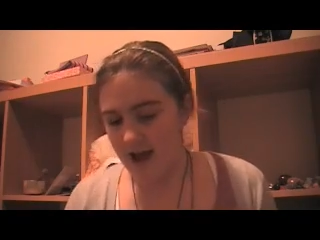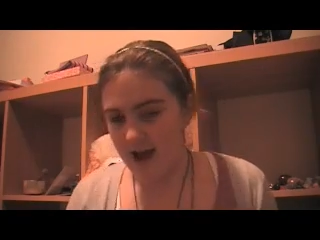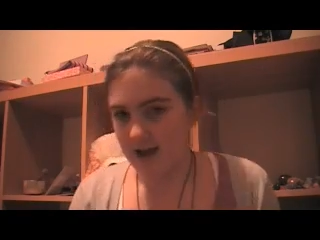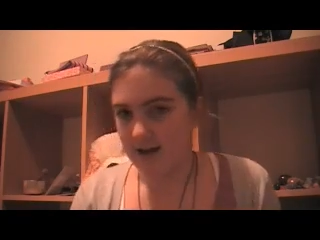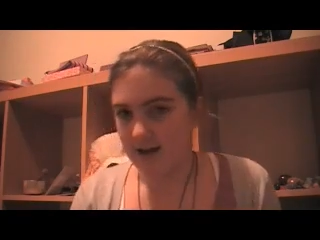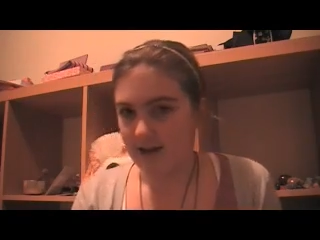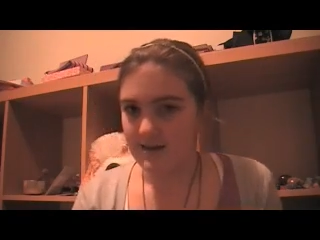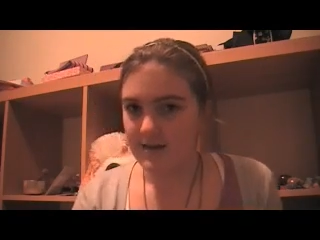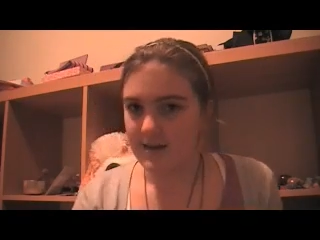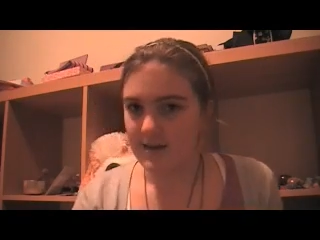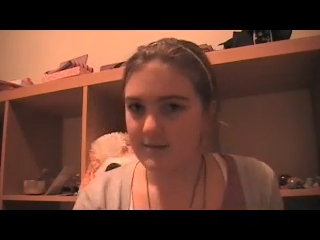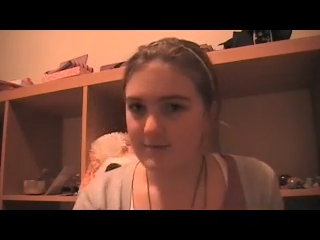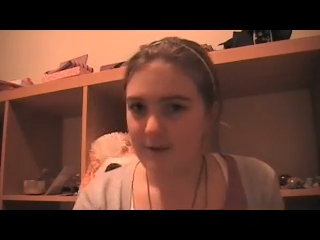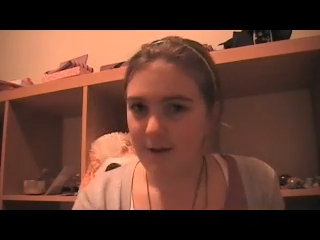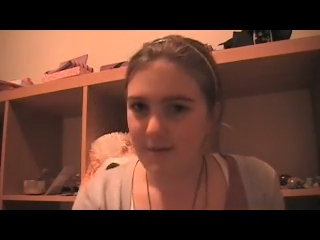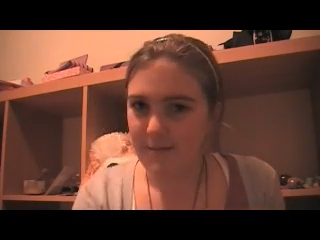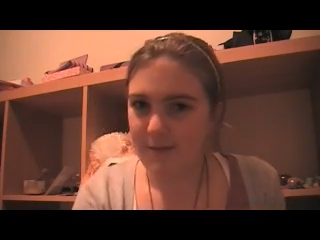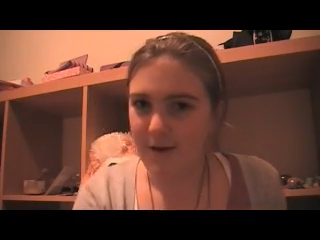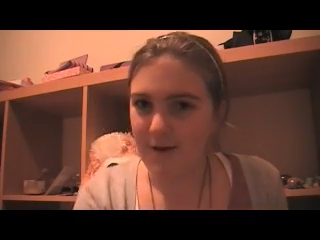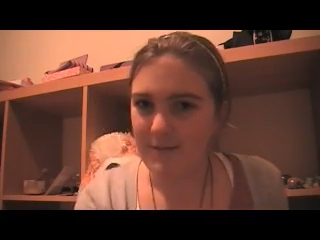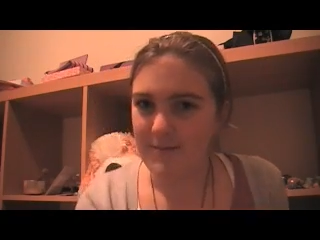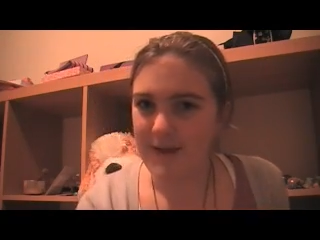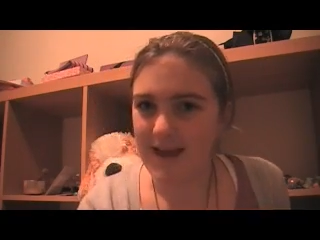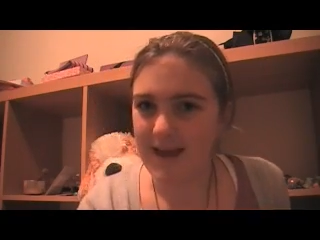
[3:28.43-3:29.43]
And I think my
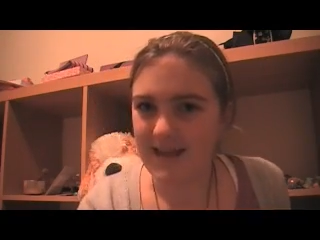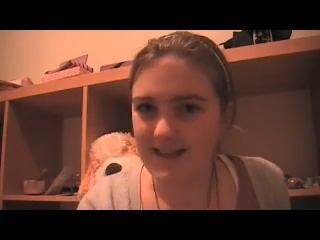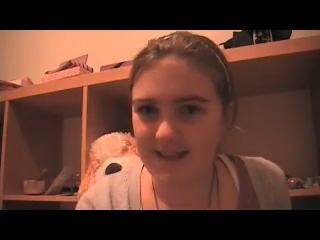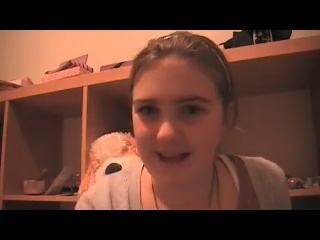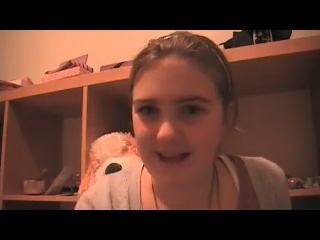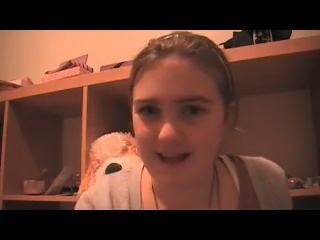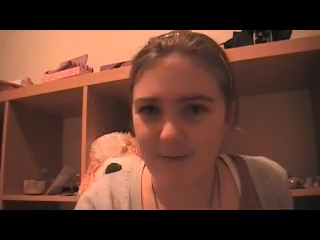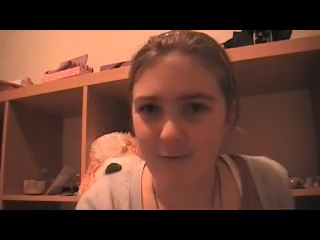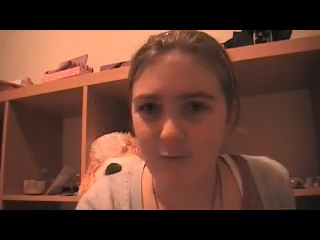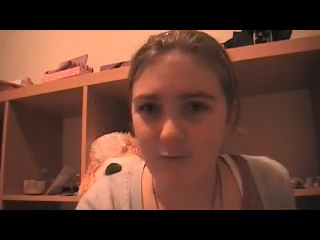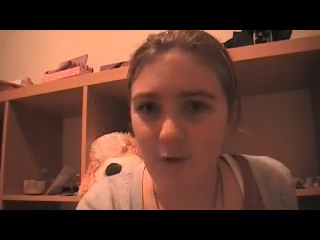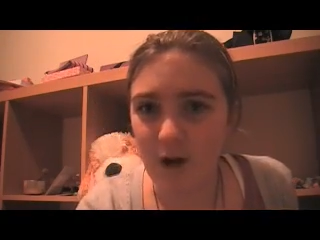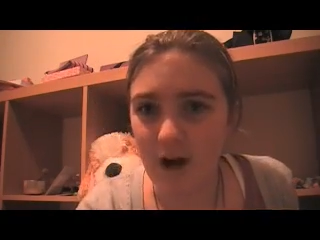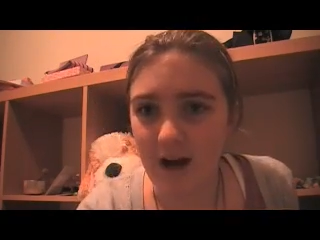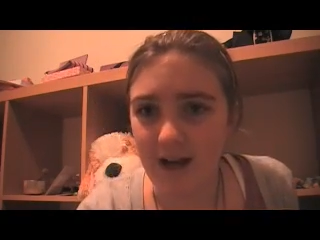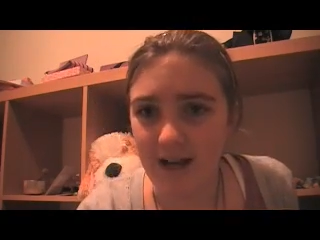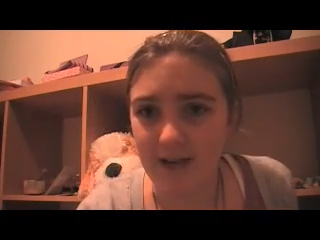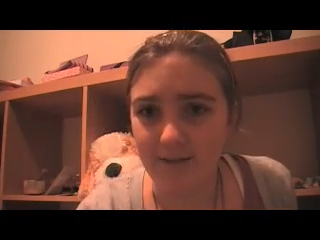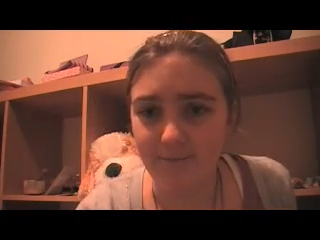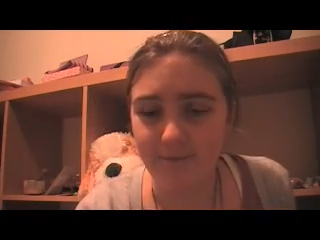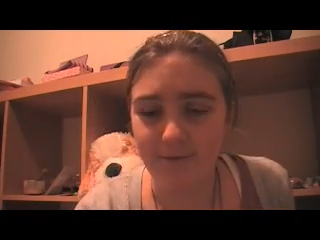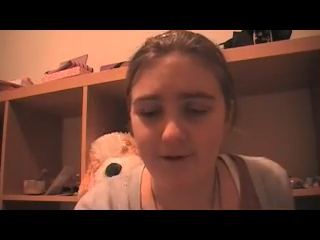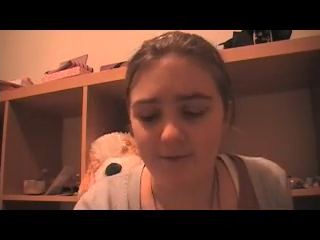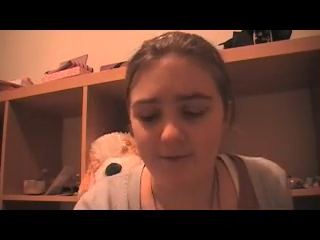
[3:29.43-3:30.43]
mum has like
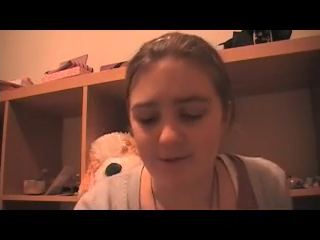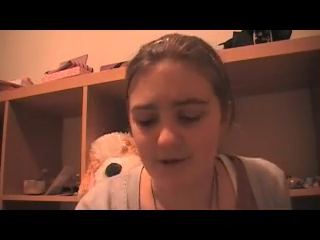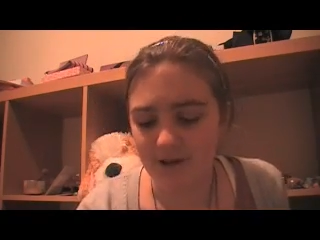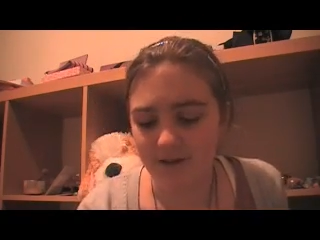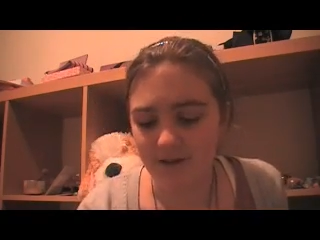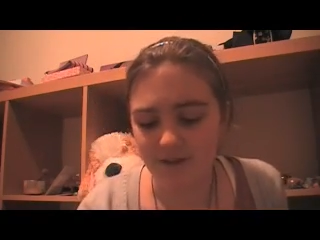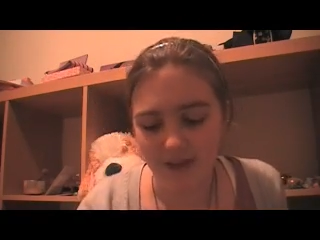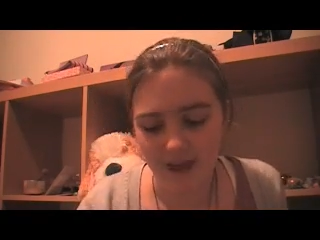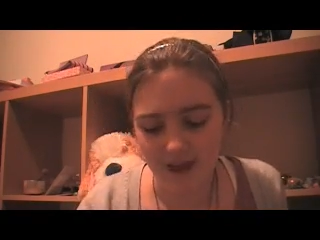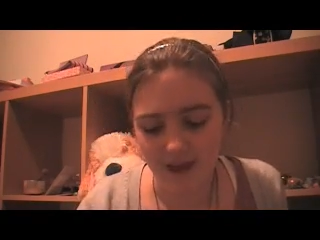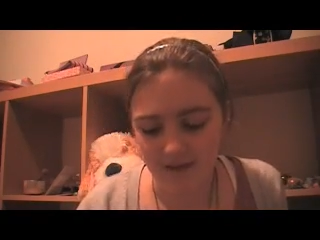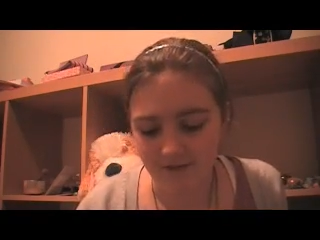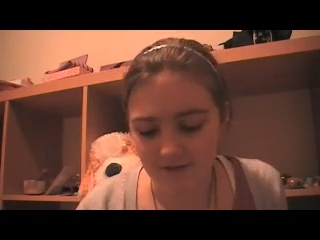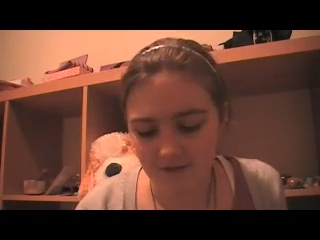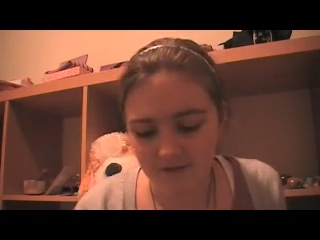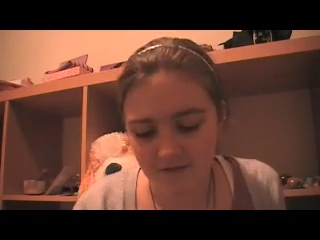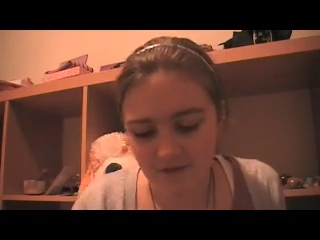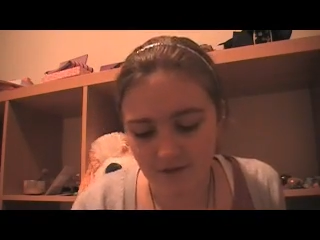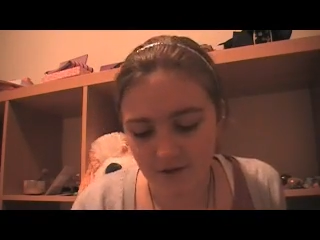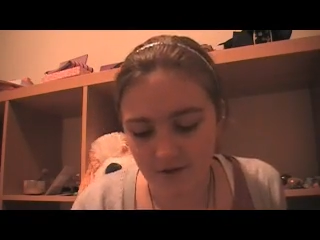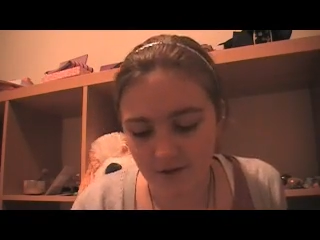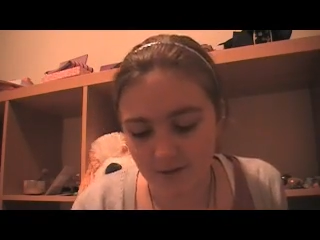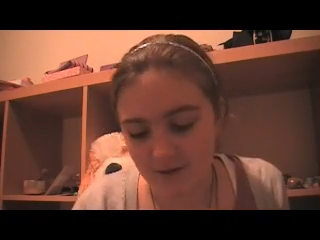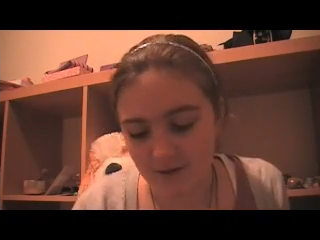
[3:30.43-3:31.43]
one, but we only have a
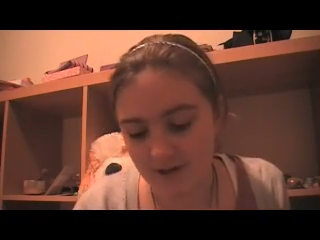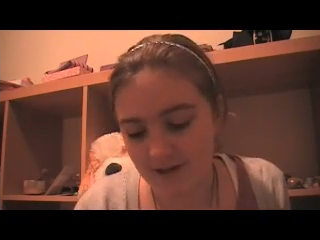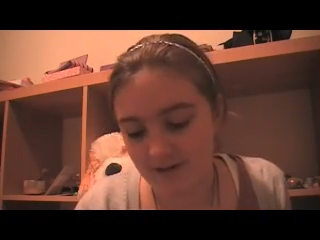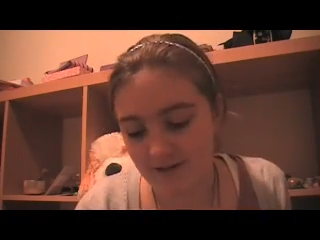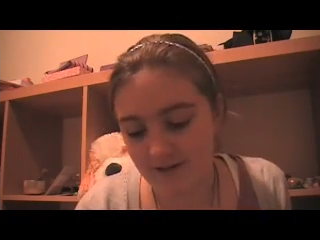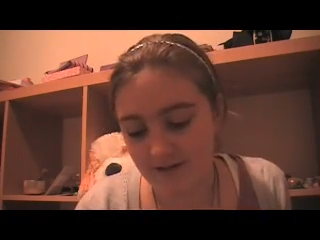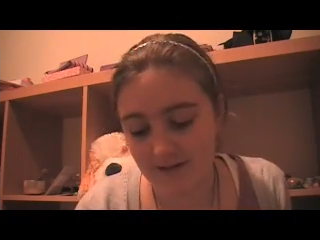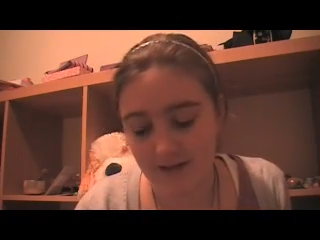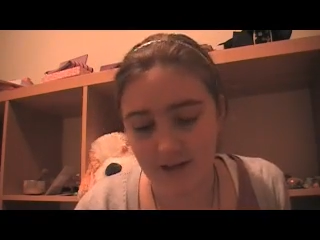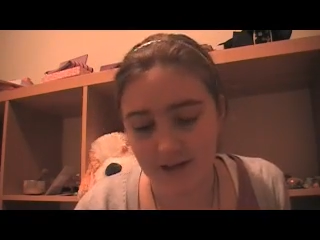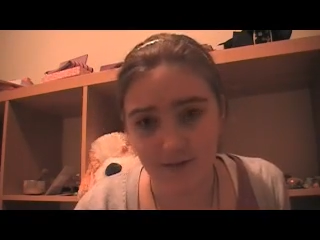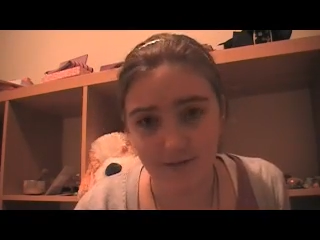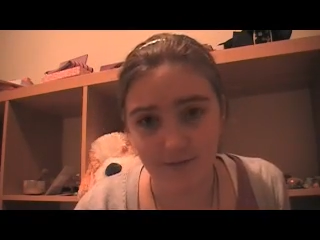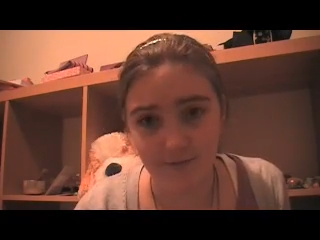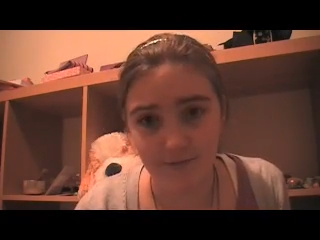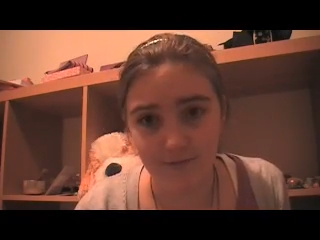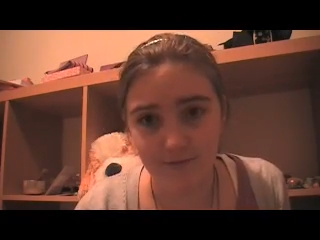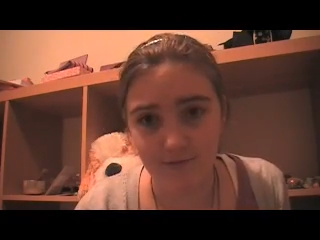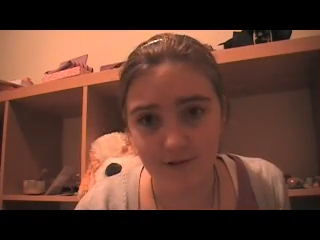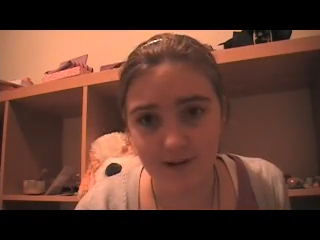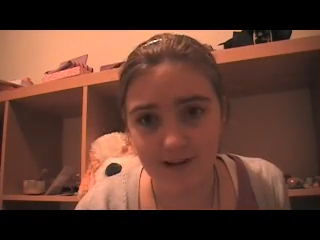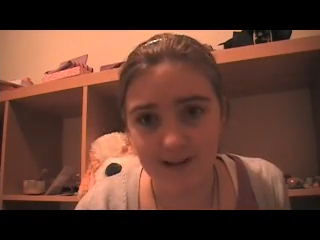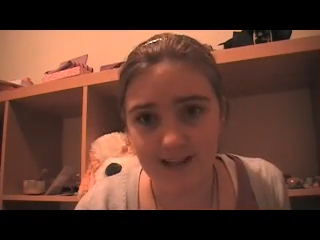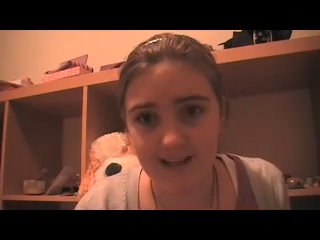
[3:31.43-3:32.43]
few because they're
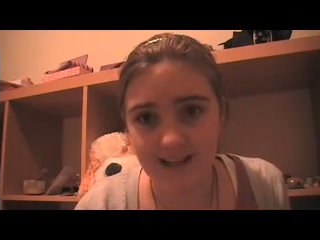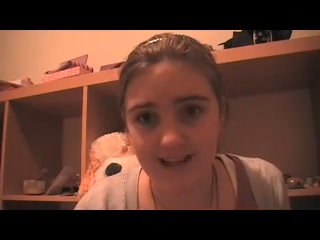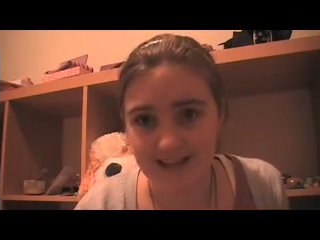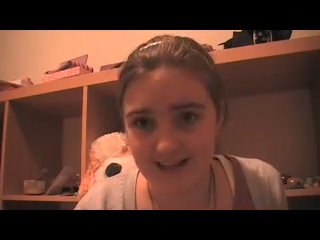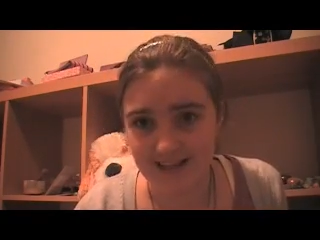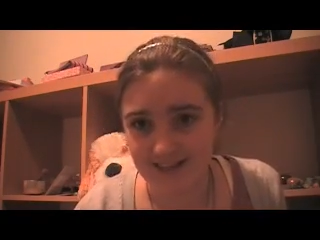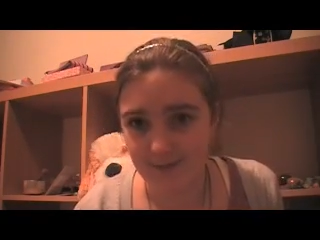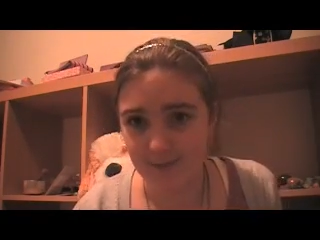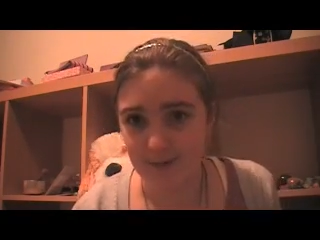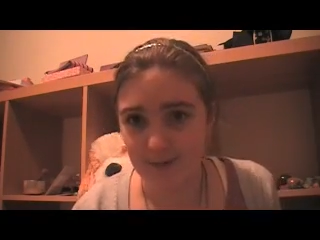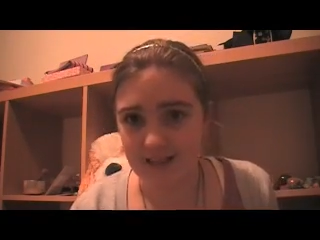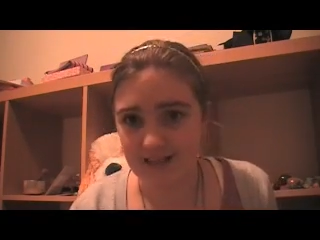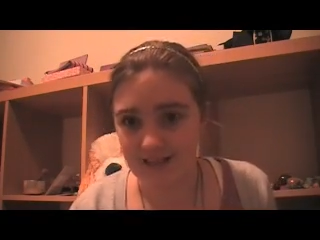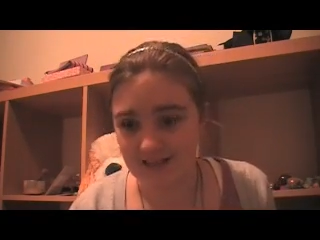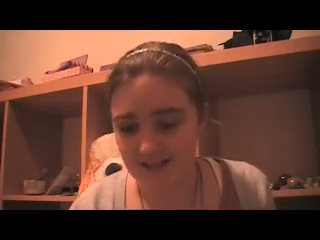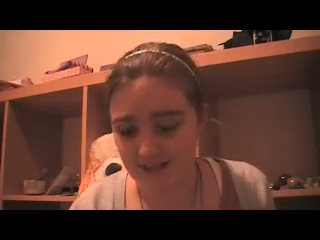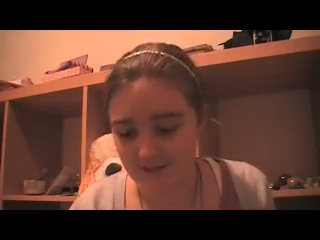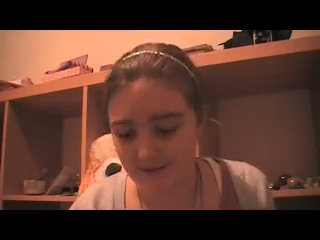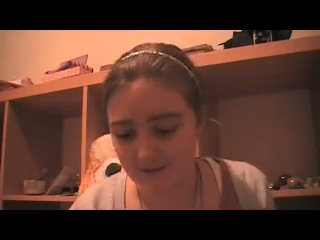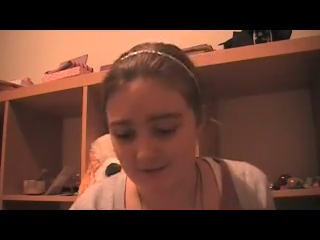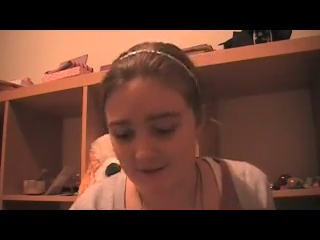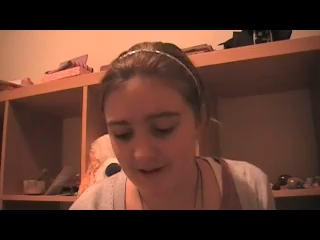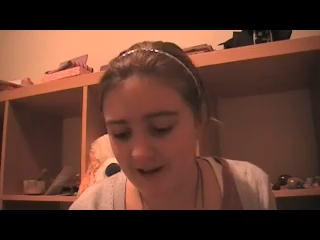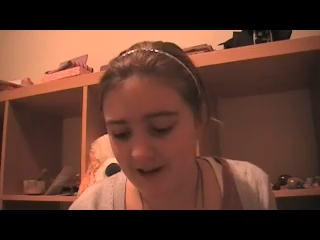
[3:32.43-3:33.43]
really
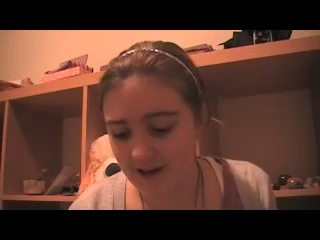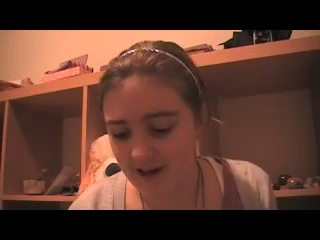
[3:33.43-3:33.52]
expensive.